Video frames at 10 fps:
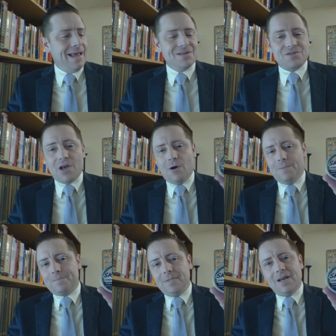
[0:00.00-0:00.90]
So,
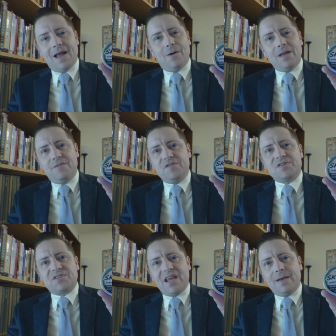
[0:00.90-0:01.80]
you know, if you
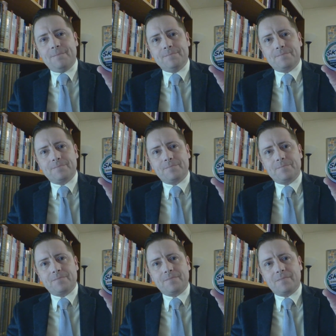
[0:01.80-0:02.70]
see them,
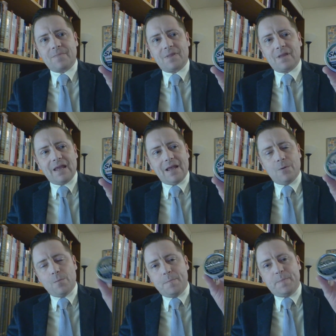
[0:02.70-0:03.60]
it
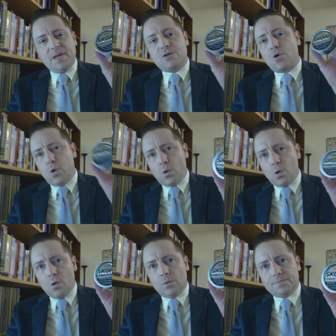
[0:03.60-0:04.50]
would be
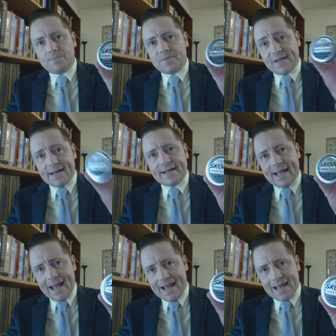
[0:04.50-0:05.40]
cool to get a
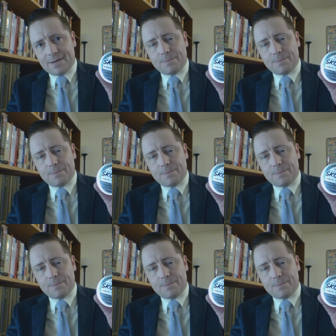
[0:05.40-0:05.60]
can,